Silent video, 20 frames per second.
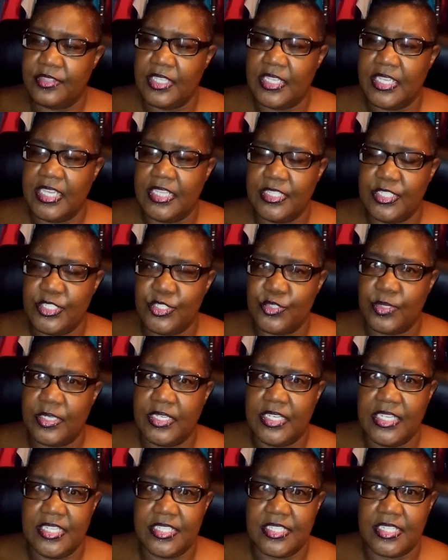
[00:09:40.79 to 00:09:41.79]
they get these
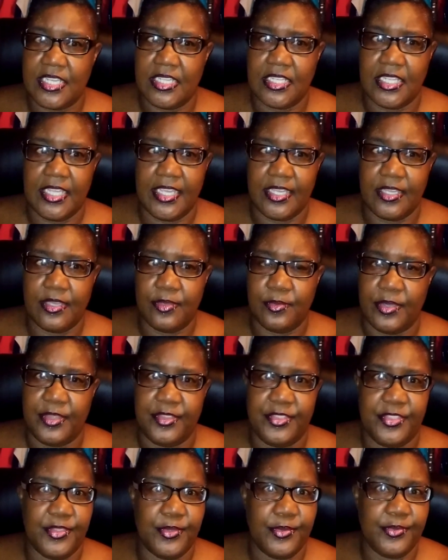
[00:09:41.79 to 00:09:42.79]
trainees at like
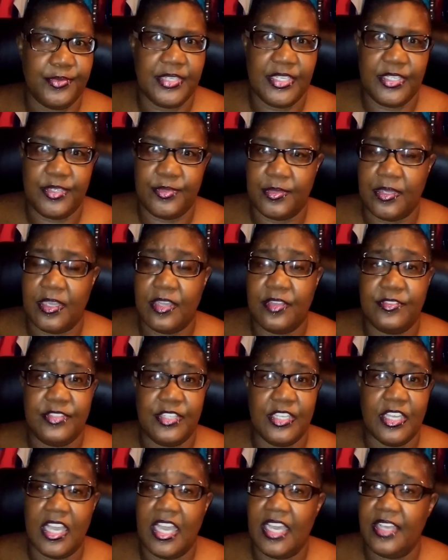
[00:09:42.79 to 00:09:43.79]
what 13, 12.
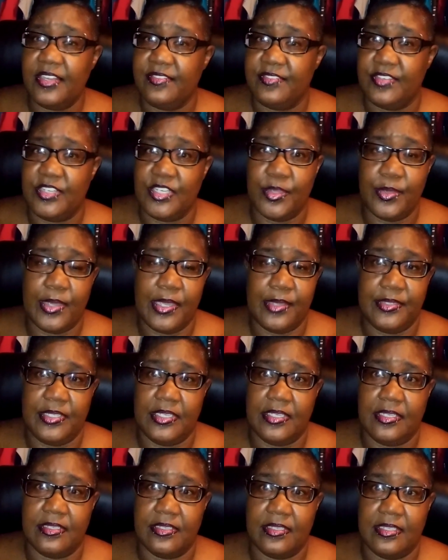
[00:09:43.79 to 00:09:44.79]
Yeah, I don't even know how
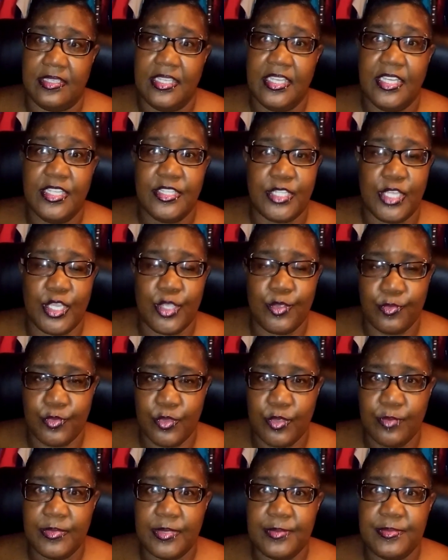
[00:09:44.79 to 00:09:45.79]
young. They
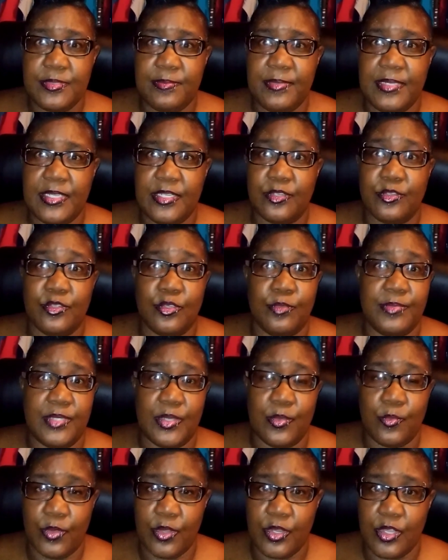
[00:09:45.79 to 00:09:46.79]
groom them to be in a group.
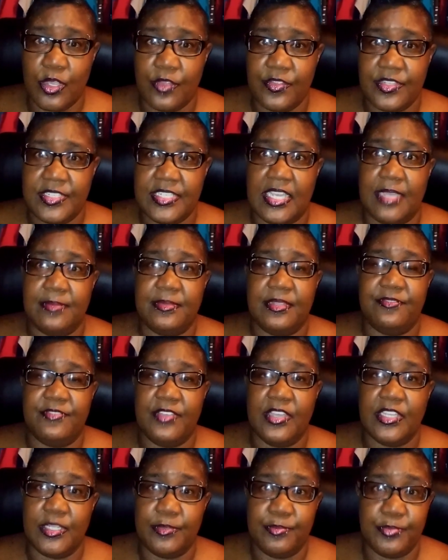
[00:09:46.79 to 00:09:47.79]
They work all the time. They
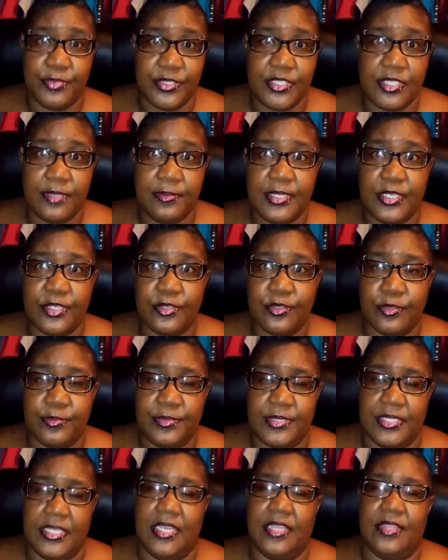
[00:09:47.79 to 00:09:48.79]
finally put them in a
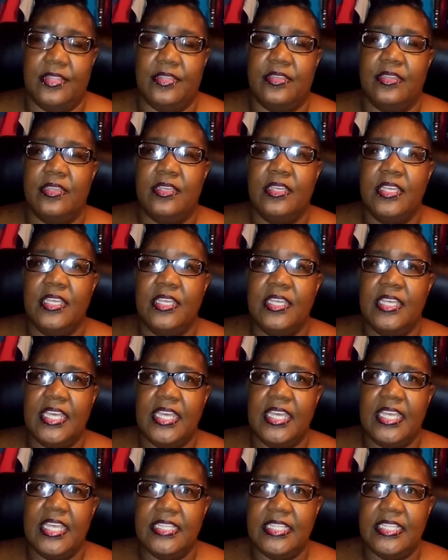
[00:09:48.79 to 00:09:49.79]
group together
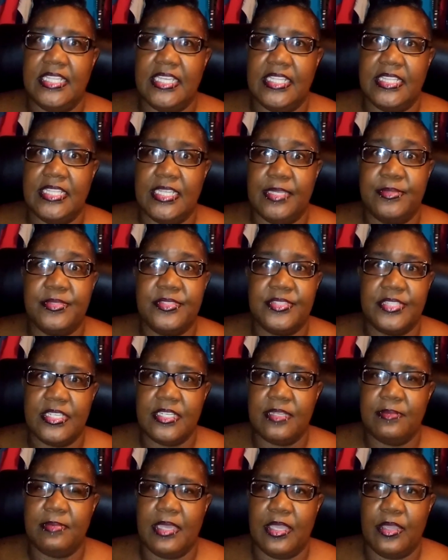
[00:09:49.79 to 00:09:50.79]
and then they
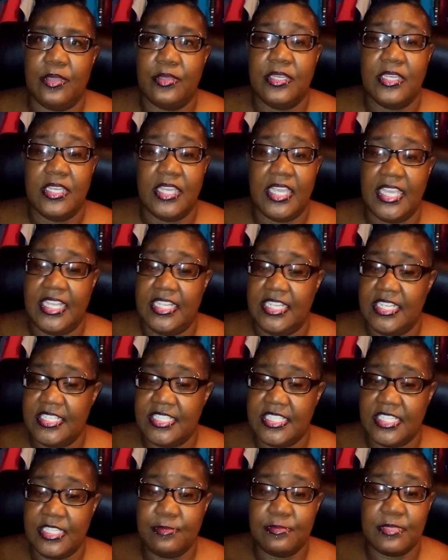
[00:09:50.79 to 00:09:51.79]
send them out And it
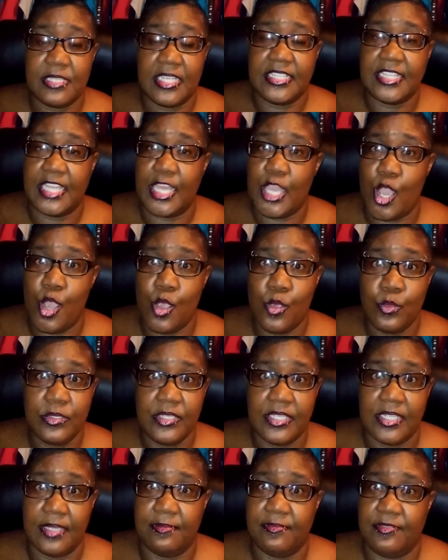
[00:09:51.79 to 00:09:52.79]
seems like they
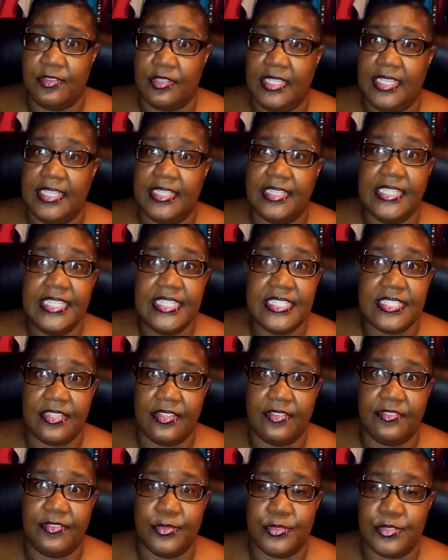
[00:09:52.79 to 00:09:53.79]
own them for at least
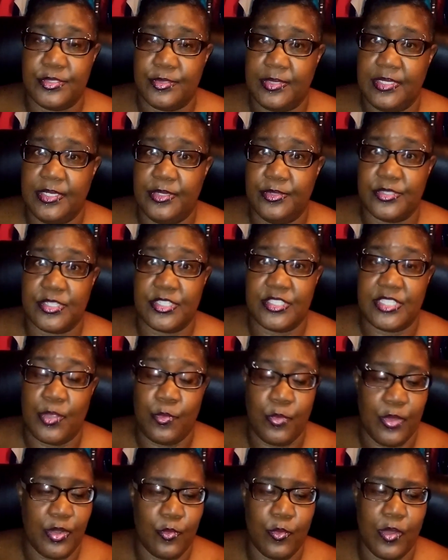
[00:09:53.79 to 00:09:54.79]
the first 3 years because they
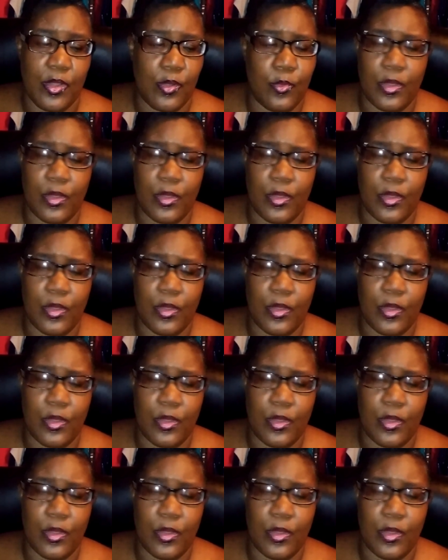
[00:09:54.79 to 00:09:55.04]
work,